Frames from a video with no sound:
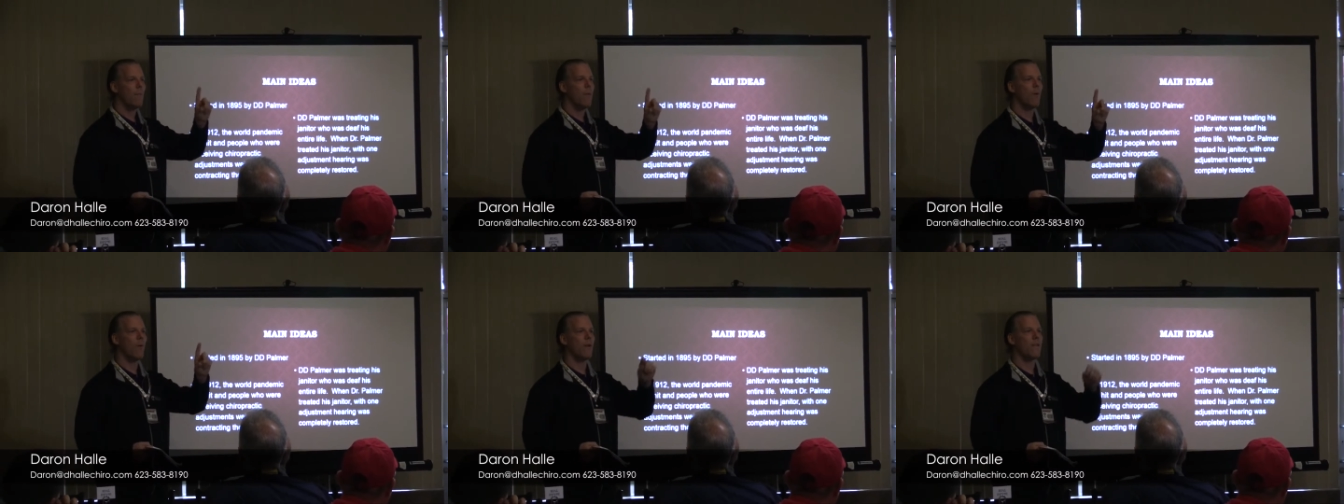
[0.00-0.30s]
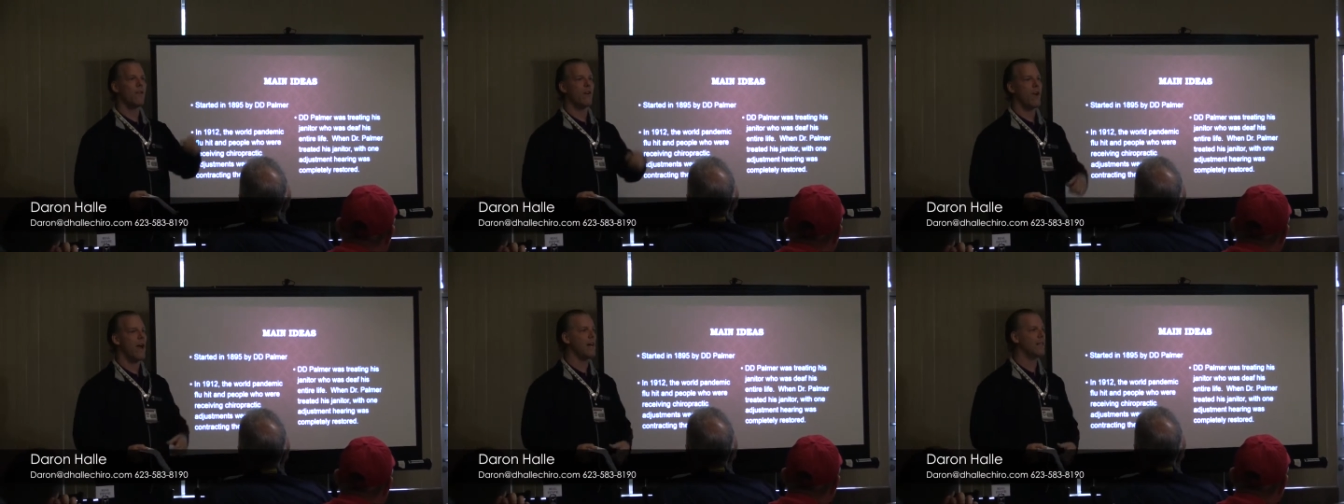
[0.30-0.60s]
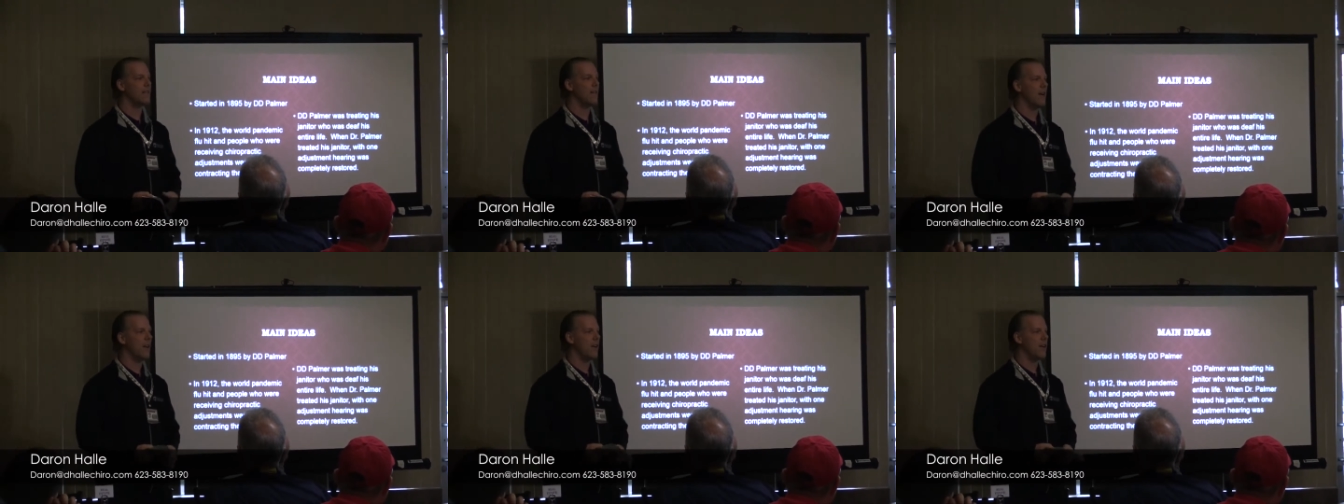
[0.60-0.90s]
but what they're
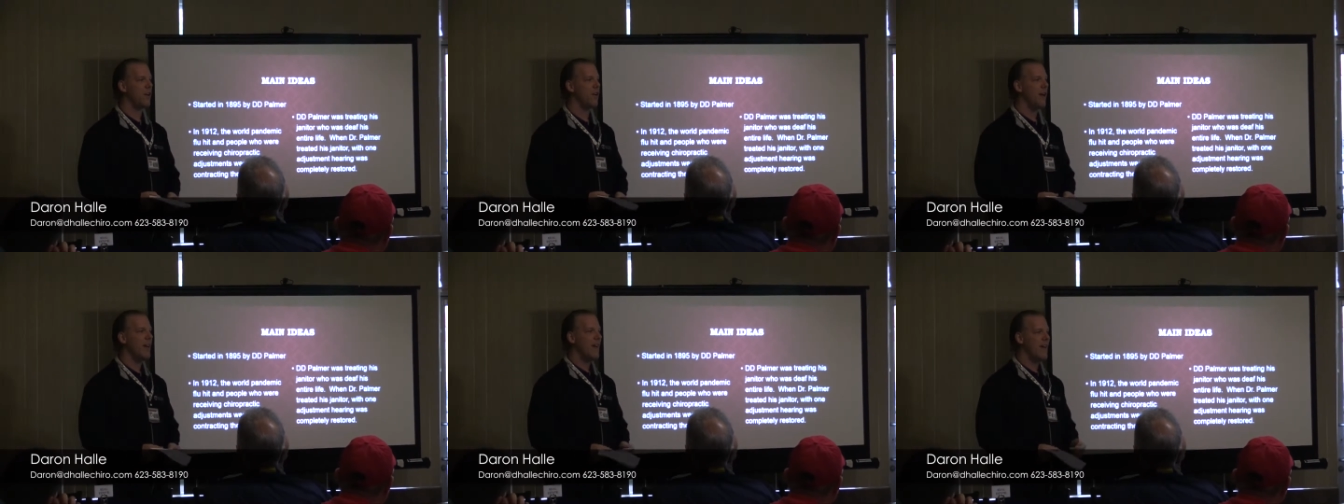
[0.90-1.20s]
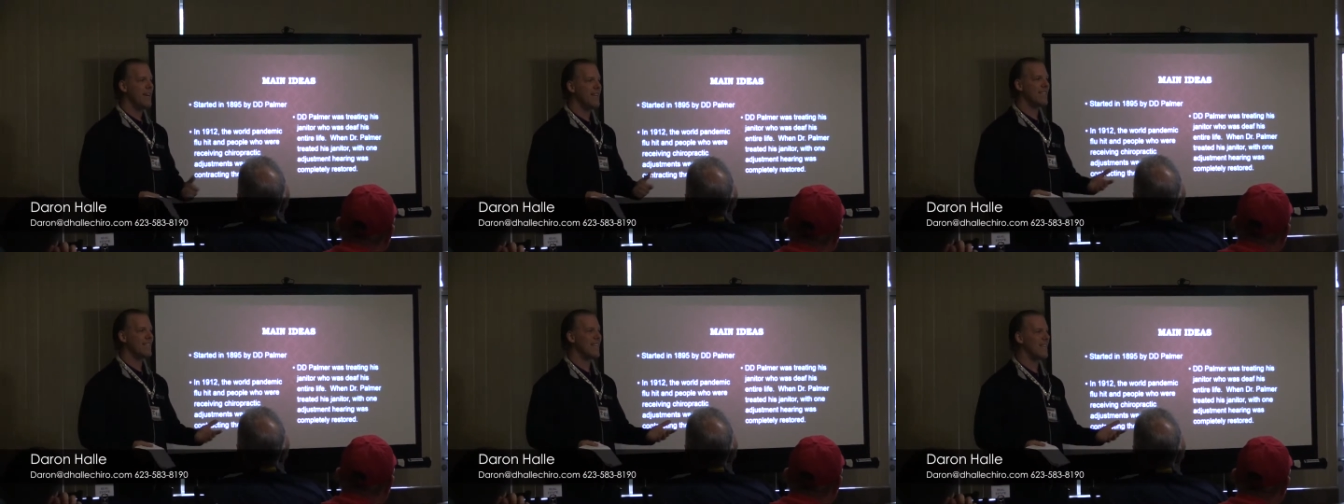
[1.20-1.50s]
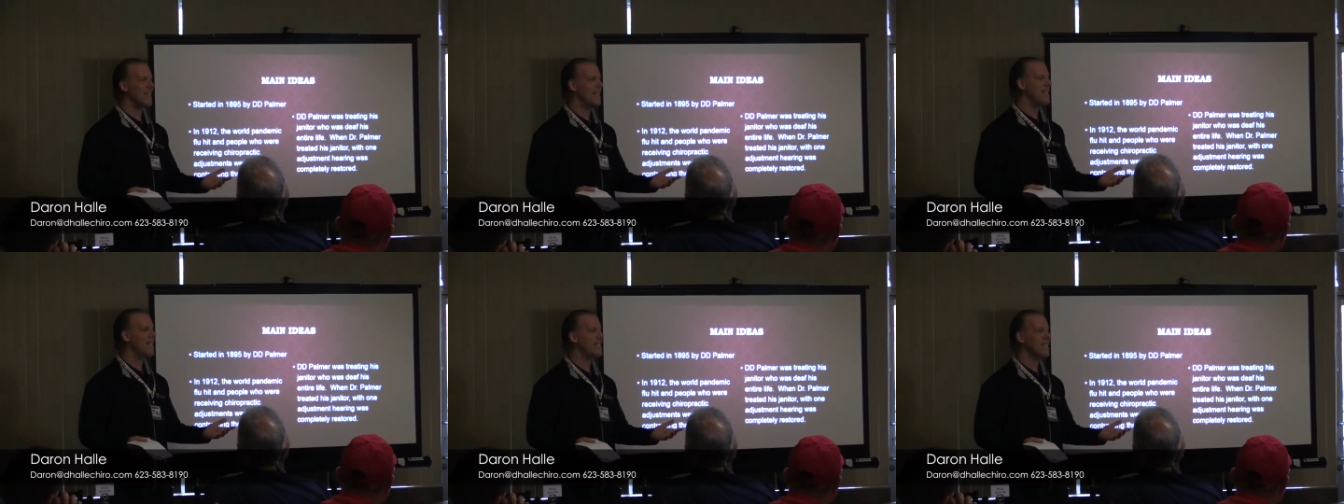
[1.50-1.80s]
not telling you is
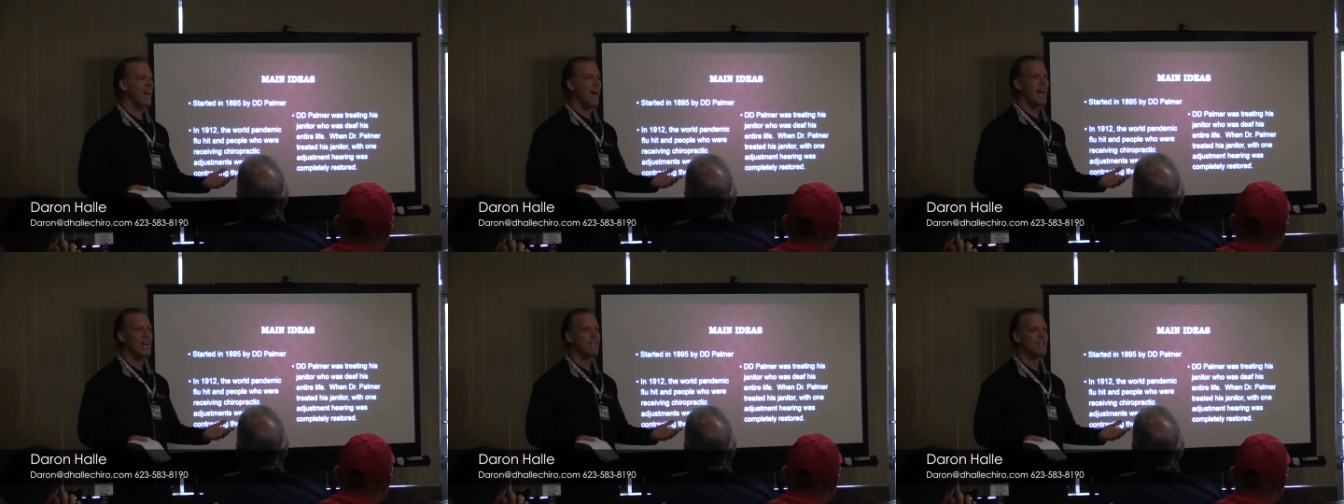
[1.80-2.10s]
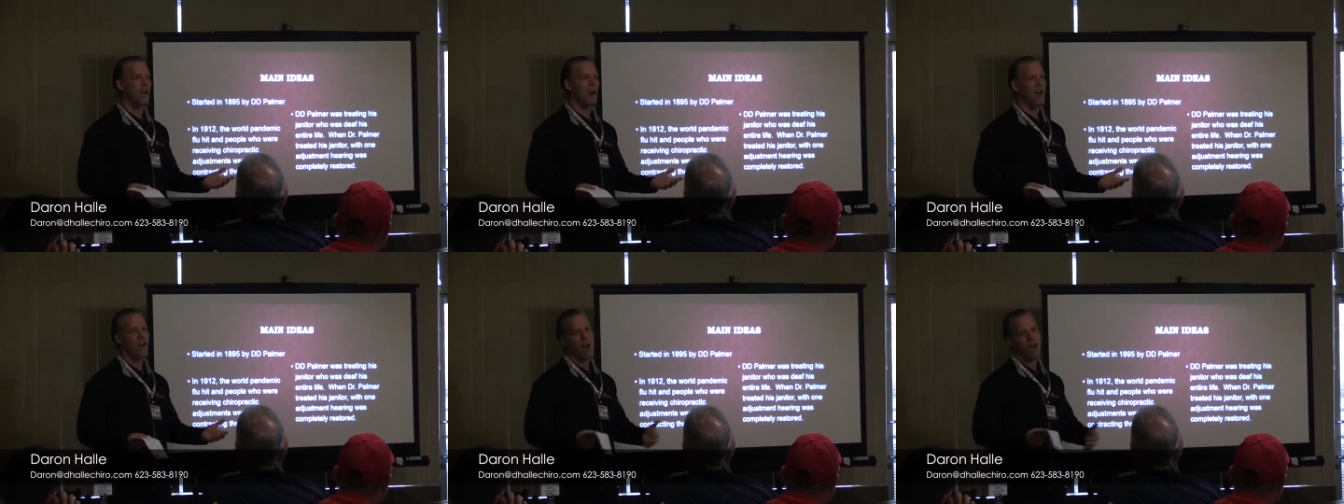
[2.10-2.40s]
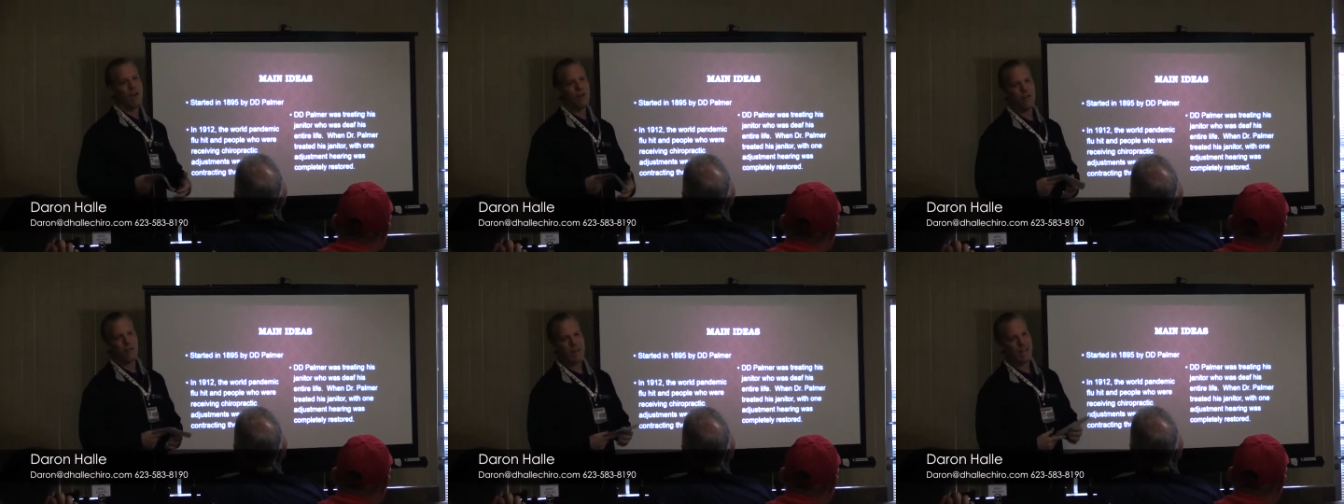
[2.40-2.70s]
that these guys aren't
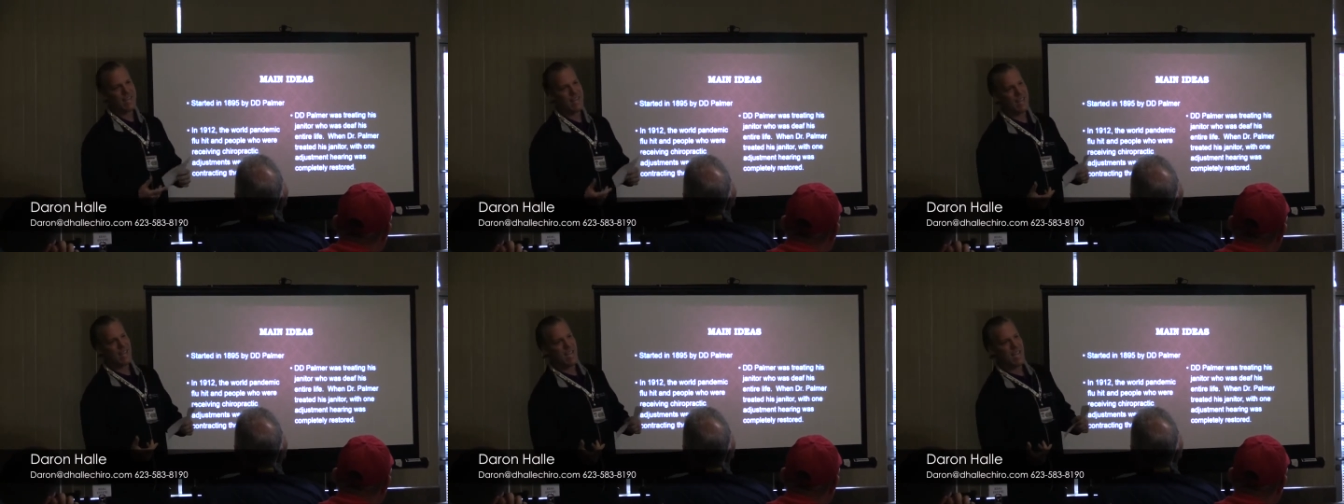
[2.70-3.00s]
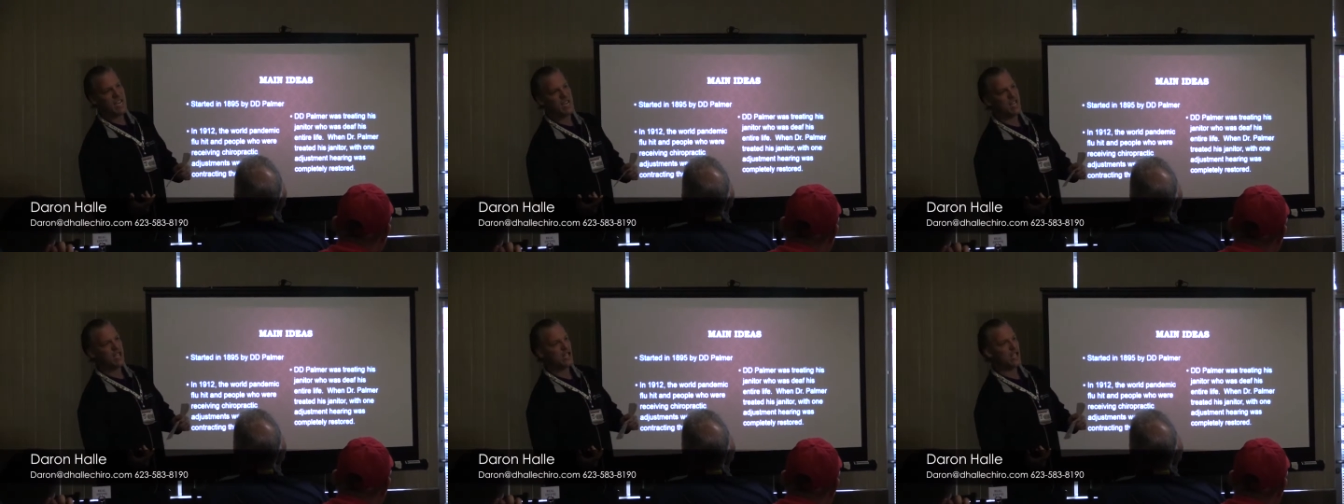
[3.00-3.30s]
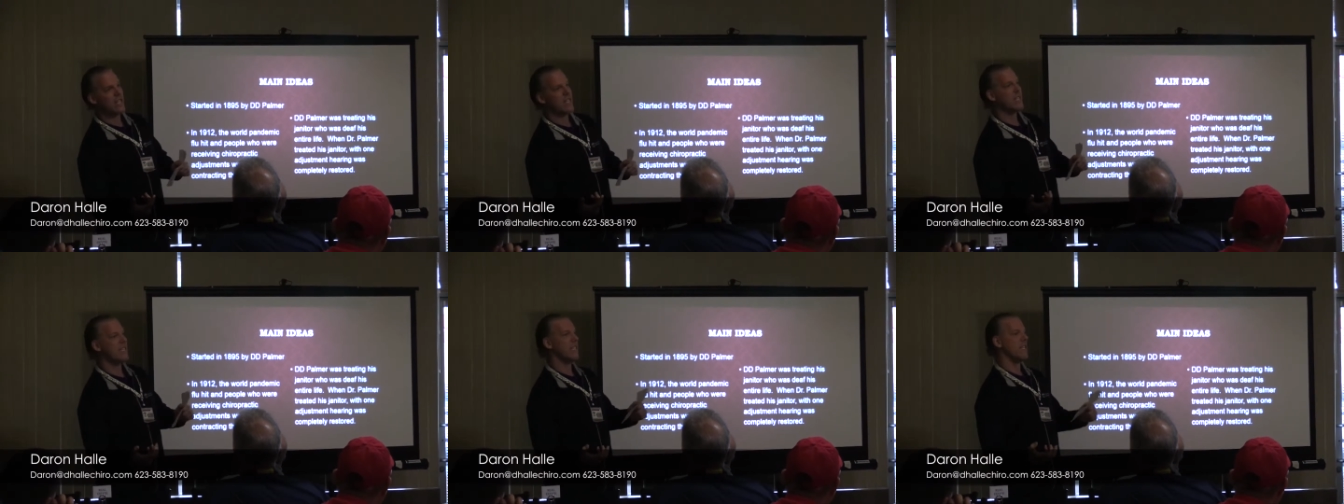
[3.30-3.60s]
underneath
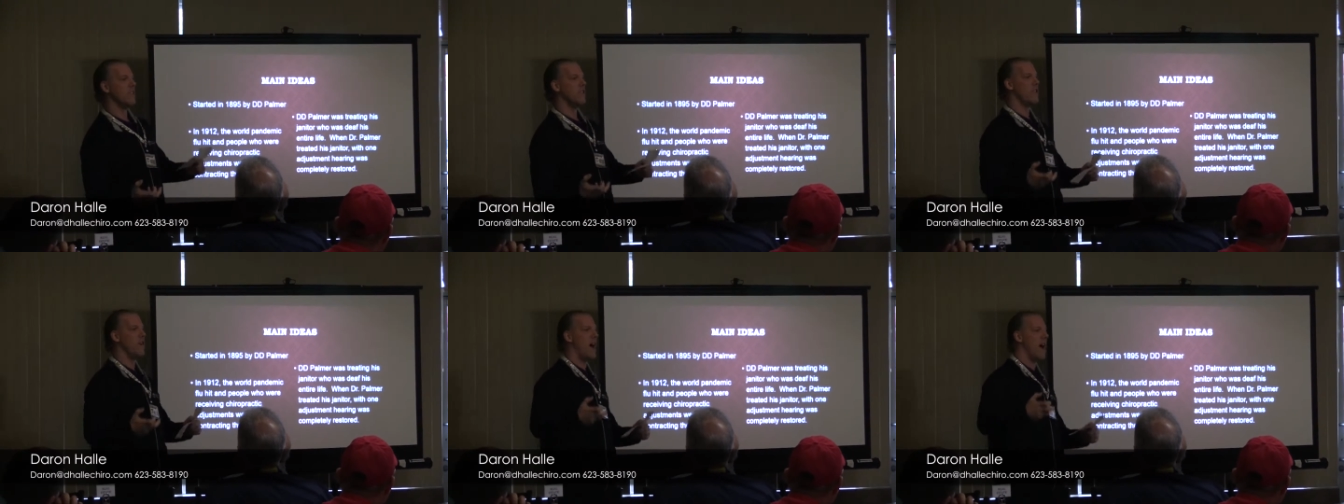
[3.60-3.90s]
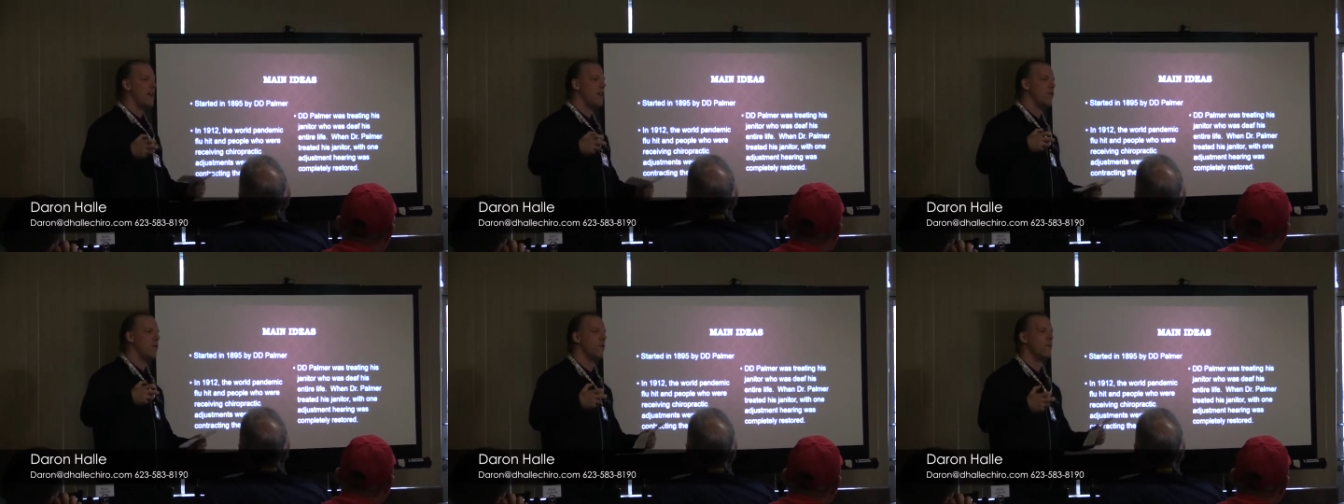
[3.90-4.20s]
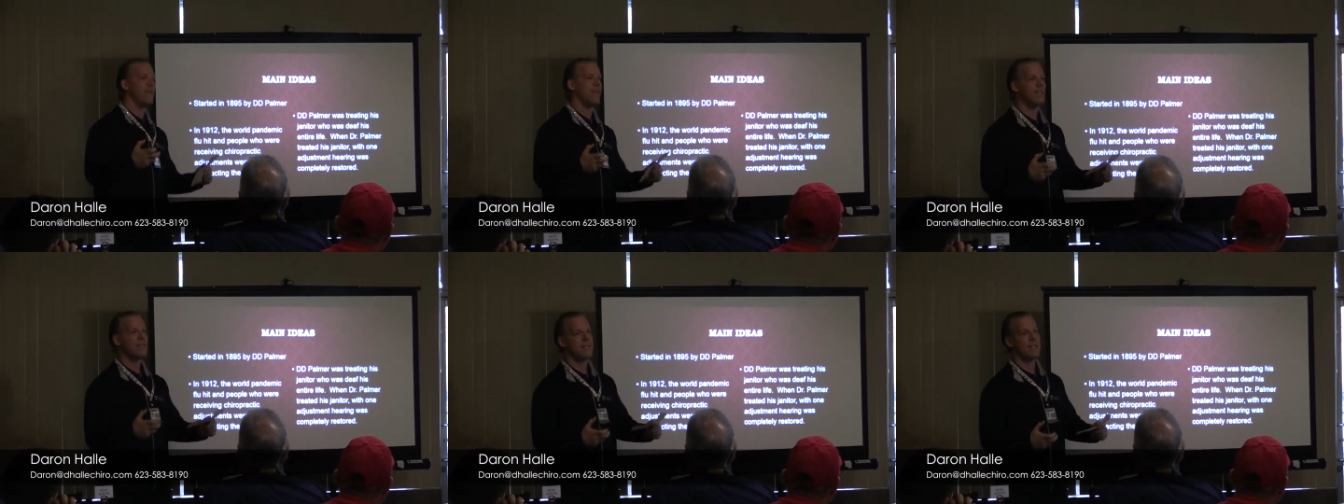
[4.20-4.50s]
engines and they're not
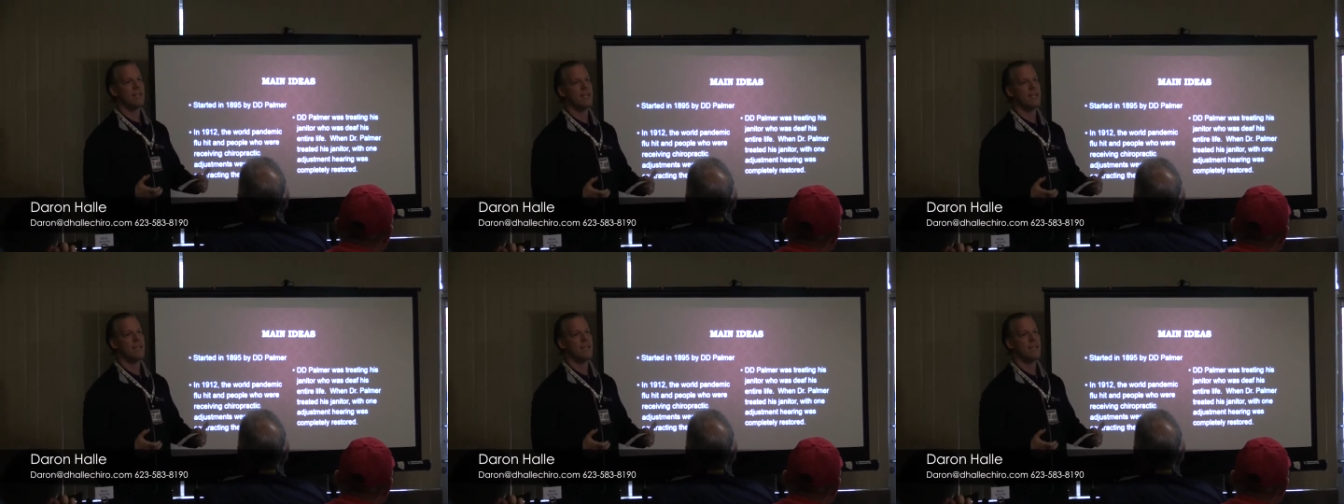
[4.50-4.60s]
doing this